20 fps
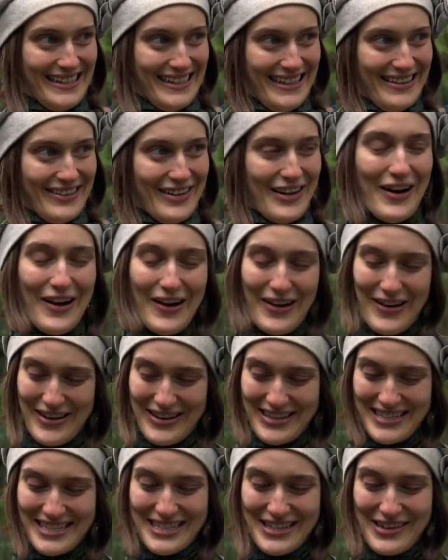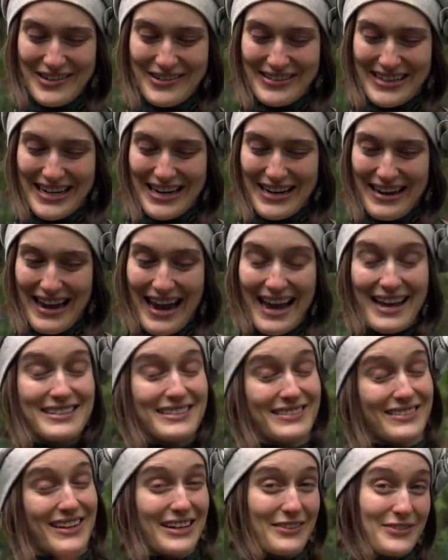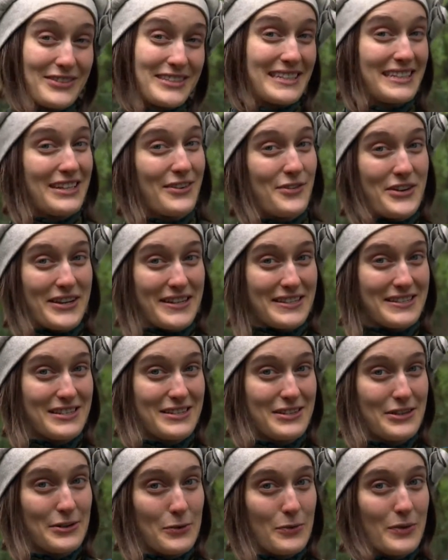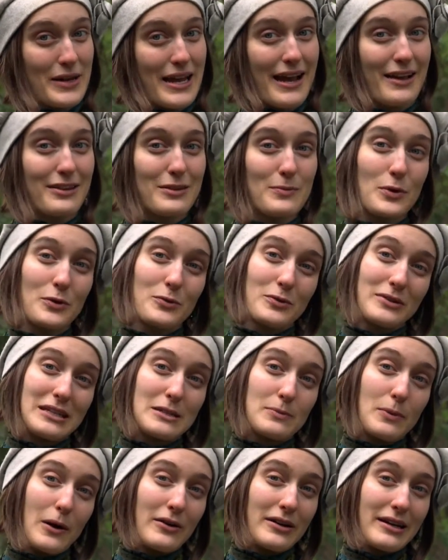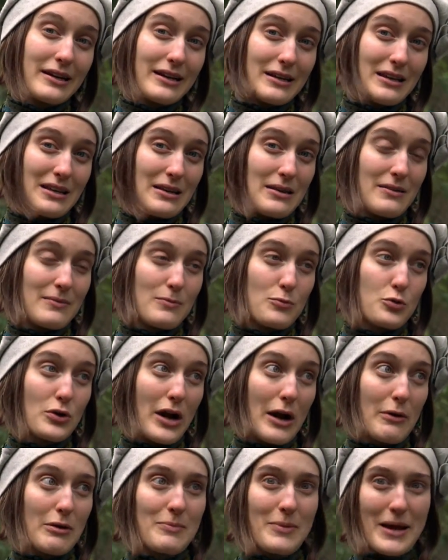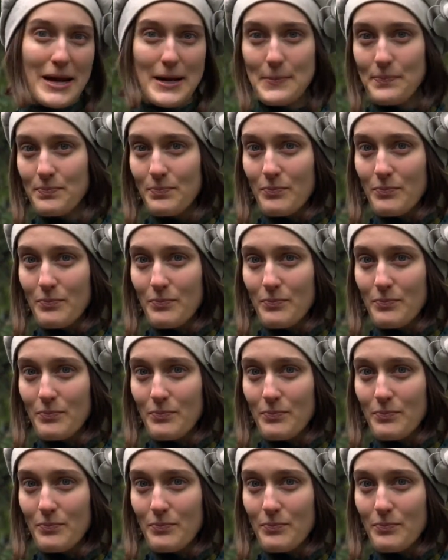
Huh, so it has a lot of significance too. We had the book release party in Prairie Bay